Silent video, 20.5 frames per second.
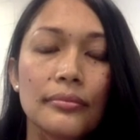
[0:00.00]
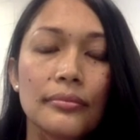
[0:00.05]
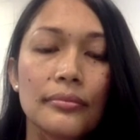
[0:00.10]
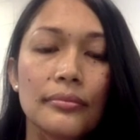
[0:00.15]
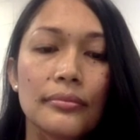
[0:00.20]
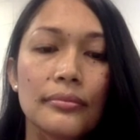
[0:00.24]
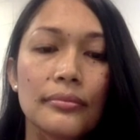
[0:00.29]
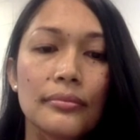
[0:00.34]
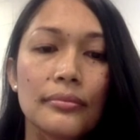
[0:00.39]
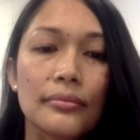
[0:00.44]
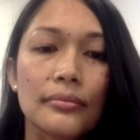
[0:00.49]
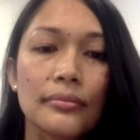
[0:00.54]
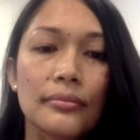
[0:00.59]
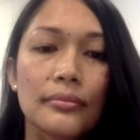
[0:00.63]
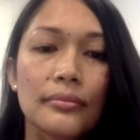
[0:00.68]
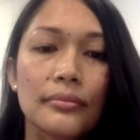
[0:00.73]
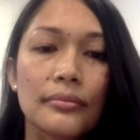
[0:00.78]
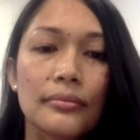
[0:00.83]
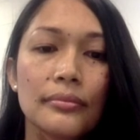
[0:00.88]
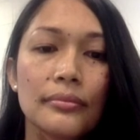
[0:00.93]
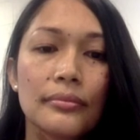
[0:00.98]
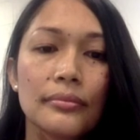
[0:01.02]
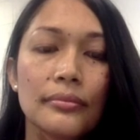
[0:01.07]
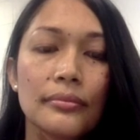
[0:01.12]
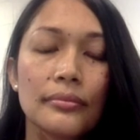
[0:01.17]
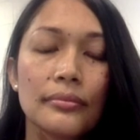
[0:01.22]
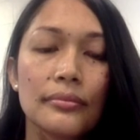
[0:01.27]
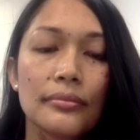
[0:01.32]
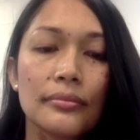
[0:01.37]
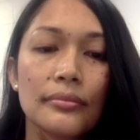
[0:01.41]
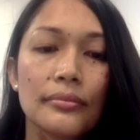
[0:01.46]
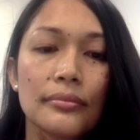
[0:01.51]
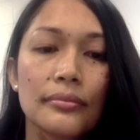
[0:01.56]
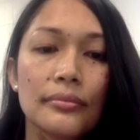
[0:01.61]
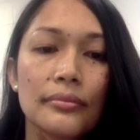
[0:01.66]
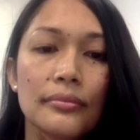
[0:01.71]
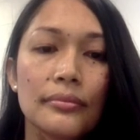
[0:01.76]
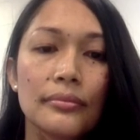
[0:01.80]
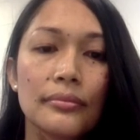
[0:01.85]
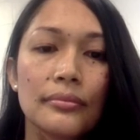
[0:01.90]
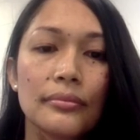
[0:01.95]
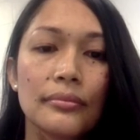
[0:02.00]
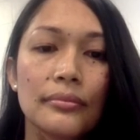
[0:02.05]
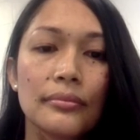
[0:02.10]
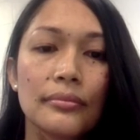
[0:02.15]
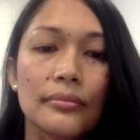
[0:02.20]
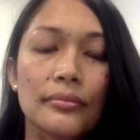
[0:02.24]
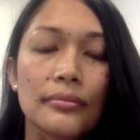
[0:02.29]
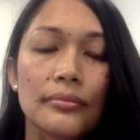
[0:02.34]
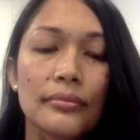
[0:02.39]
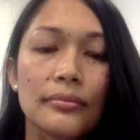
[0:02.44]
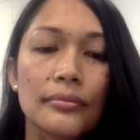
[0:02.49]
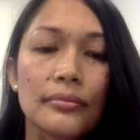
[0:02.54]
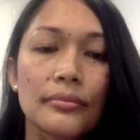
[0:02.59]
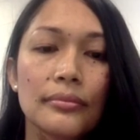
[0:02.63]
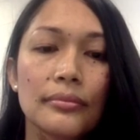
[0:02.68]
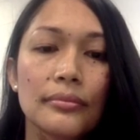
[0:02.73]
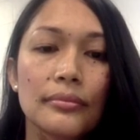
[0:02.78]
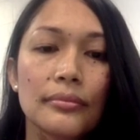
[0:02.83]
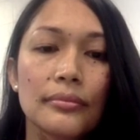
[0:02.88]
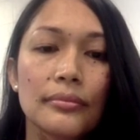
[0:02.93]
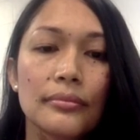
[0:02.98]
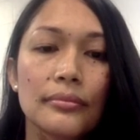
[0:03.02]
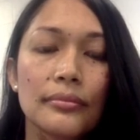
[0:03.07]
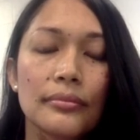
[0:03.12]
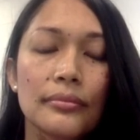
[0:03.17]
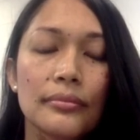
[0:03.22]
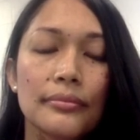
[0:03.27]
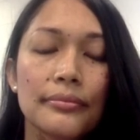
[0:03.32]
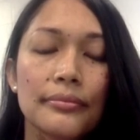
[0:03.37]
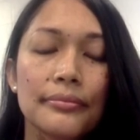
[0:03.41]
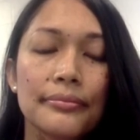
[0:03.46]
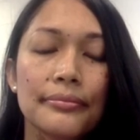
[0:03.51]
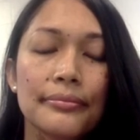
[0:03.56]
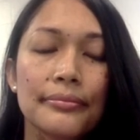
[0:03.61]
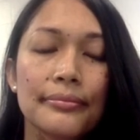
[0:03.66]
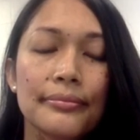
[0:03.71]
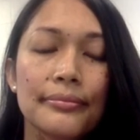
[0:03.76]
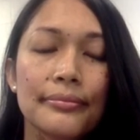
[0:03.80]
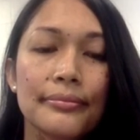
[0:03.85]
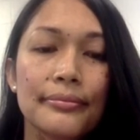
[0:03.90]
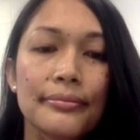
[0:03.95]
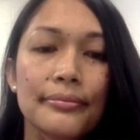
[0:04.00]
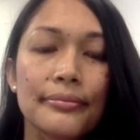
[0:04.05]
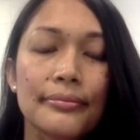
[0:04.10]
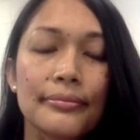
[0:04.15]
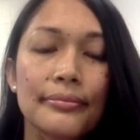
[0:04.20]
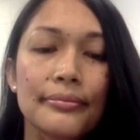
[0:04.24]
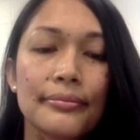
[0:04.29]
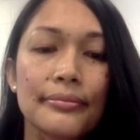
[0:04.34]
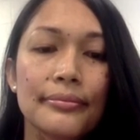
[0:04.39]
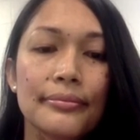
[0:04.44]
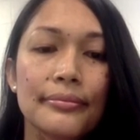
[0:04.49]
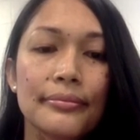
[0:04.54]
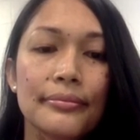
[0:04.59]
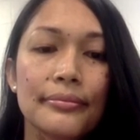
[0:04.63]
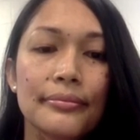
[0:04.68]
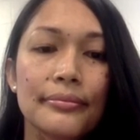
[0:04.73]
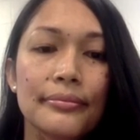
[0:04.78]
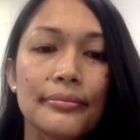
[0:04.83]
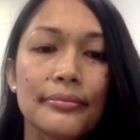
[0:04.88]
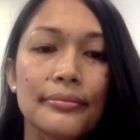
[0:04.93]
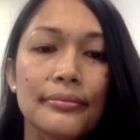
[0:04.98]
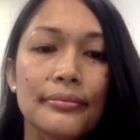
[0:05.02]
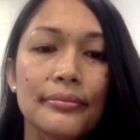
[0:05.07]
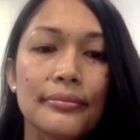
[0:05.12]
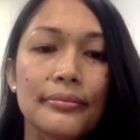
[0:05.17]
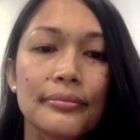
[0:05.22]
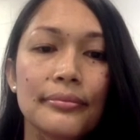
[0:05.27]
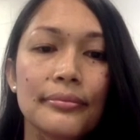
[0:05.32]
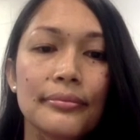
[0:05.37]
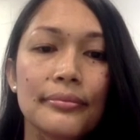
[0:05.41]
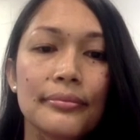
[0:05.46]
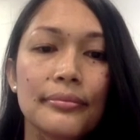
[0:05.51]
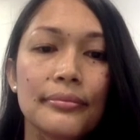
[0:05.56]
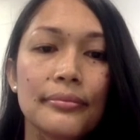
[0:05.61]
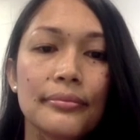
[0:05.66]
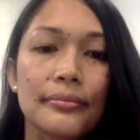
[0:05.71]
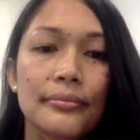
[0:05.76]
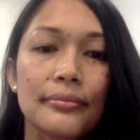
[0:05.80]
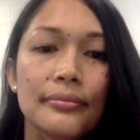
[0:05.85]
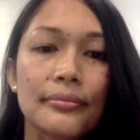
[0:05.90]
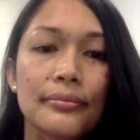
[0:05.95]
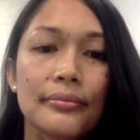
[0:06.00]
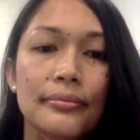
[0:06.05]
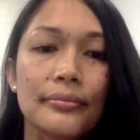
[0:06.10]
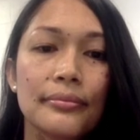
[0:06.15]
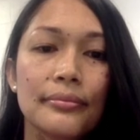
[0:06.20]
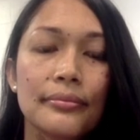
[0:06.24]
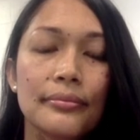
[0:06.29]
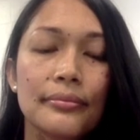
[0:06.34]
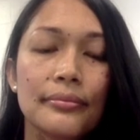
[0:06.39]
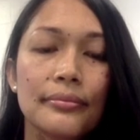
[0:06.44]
This person isn't speaking.